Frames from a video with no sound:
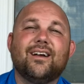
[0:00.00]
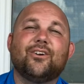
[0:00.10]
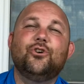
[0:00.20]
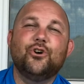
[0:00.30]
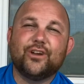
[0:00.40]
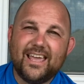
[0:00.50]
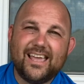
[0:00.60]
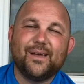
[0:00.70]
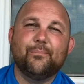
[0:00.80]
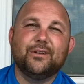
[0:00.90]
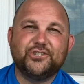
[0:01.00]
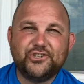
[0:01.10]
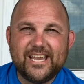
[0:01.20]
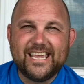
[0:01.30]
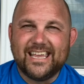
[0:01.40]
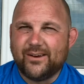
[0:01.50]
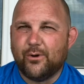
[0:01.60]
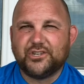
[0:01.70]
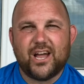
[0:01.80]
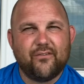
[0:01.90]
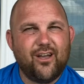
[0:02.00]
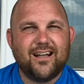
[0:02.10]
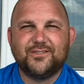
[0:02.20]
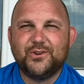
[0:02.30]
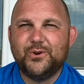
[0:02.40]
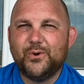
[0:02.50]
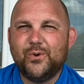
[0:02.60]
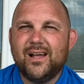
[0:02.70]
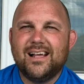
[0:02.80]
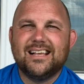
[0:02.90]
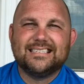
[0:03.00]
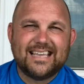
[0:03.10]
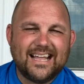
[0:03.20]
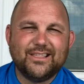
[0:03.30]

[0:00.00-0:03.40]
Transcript: cooking machine, which I've got two St.